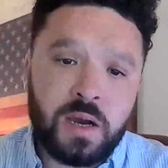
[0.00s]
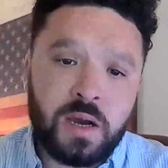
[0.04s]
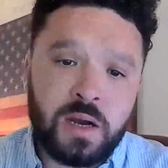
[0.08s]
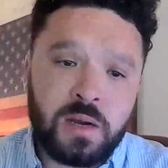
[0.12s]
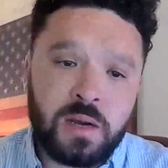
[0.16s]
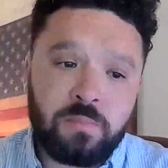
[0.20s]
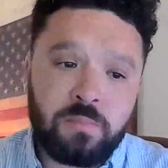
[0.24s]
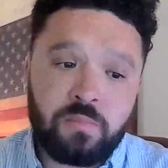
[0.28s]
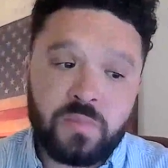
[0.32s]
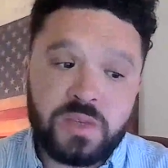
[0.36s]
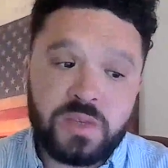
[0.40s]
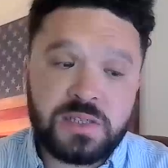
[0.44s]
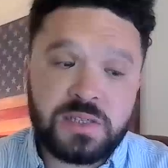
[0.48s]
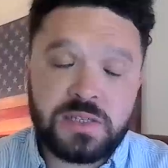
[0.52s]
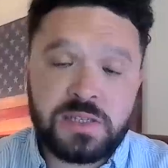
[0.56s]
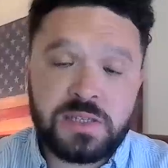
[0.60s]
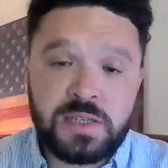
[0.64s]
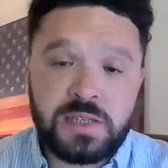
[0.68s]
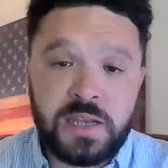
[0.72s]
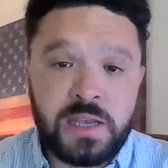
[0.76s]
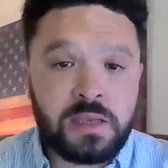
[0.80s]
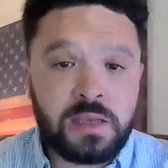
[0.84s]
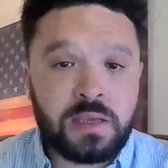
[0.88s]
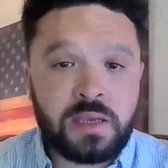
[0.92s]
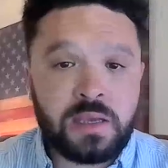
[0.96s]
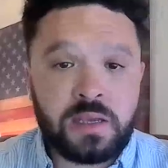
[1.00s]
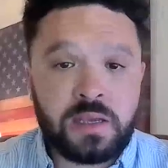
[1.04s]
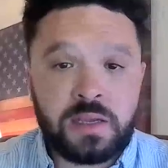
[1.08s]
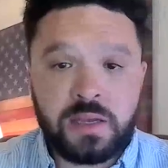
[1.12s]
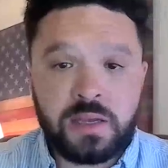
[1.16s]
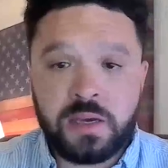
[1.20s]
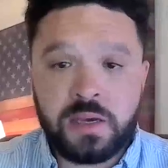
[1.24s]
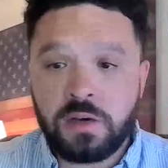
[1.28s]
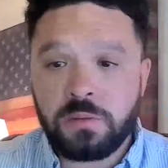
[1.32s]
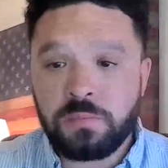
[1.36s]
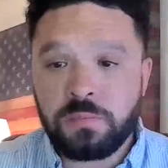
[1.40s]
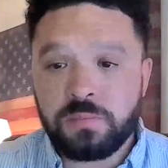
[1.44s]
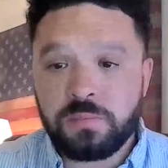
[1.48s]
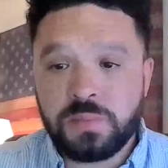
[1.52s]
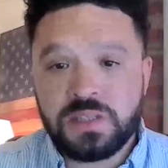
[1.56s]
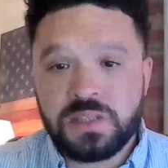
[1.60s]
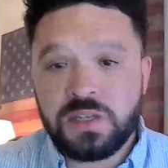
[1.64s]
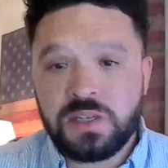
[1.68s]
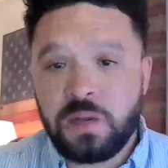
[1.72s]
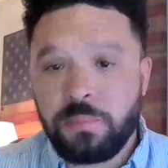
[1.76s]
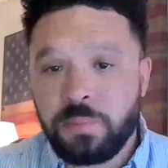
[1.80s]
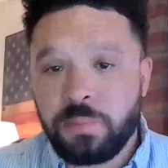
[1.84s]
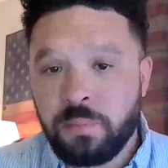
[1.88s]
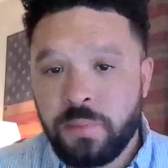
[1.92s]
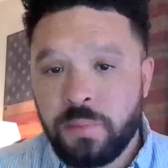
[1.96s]
the state can help
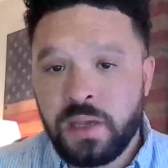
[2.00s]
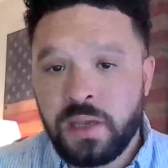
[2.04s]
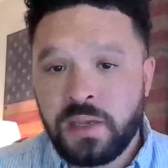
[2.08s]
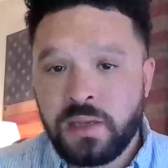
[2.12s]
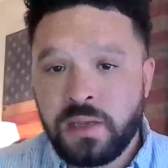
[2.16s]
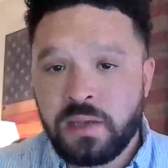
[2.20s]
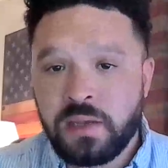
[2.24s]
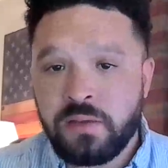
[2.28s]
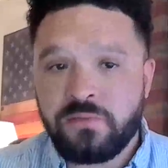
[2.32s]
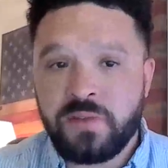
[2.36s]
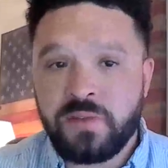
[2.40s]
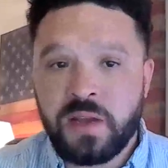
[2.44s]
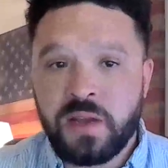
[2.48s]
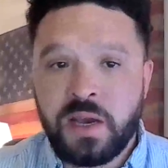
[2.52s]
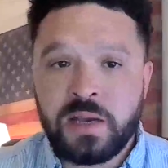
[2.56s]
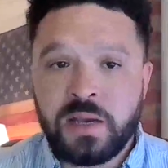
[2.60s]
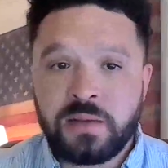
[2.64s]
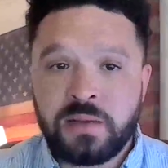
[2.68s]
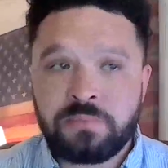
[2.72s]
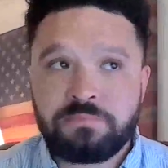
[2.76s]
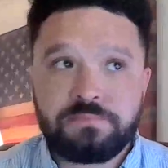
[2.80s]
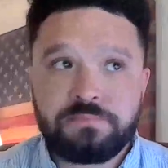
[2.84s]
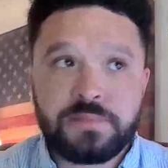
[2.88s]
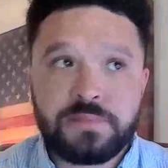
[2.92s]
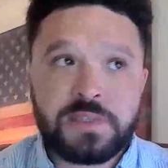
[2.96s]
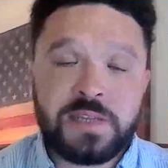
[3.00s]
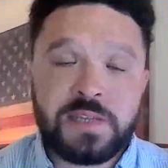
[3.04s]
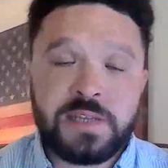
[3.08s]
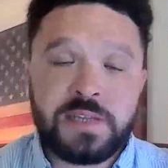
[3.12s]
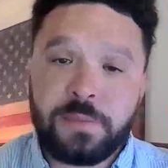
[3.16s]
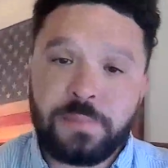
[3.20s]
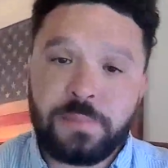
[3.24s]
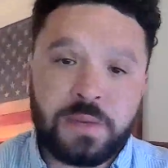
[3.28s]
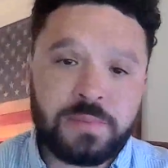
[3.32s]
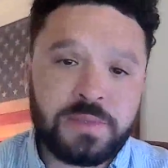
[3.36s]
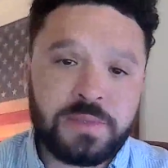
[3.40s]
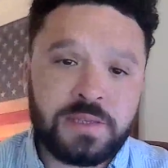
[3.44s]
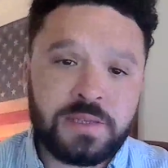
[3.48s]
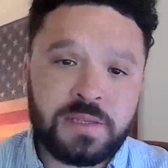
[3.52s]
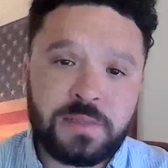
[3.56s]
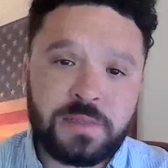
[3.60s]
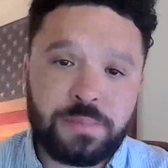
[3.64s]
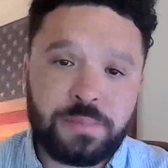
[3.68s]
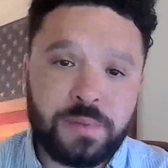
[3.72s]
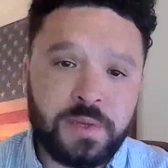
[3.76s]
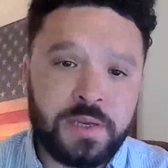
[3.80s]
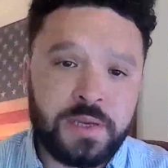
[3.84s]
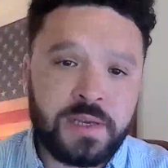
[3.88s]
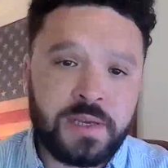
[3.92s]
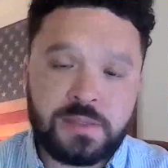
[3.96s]
supplement, if not step up to the
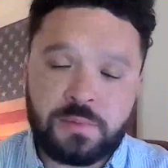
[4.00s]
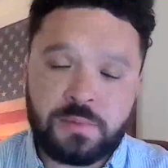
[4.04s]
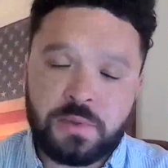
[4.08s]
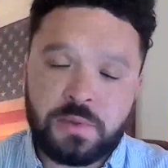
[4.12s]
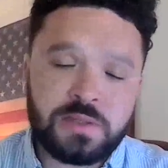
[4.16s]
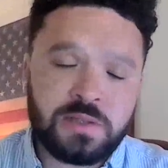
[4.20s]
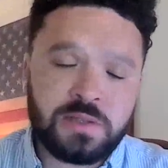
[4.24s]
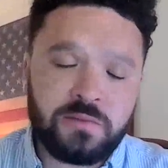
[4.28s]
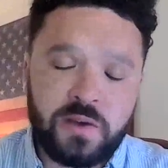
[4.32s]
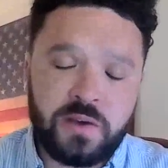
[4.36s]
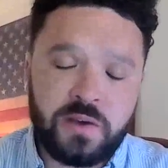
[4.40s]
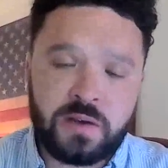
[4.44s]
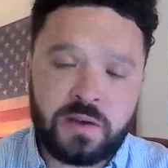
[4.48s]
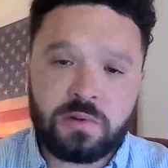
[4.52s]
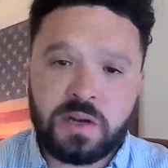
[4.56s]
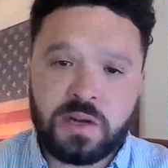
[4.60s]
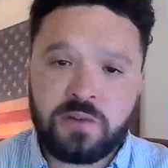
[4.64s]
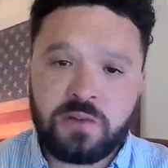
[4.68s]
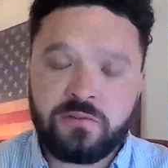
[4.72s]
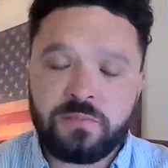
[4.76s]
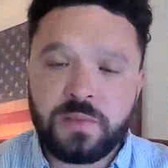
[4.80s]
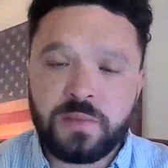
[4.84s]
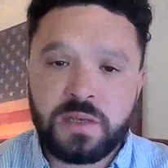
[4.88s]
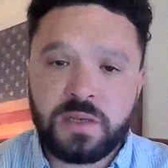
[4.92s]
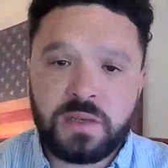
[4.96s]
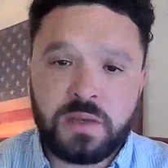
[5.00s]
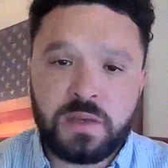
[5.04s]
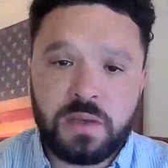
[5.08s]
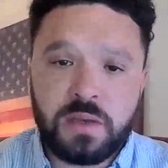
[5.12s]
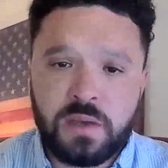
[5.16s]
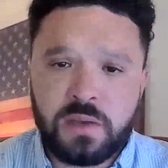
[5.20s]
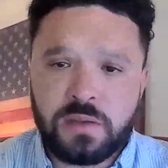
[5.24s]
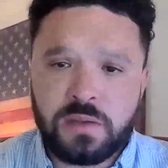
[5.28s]
plate, as well as the federal government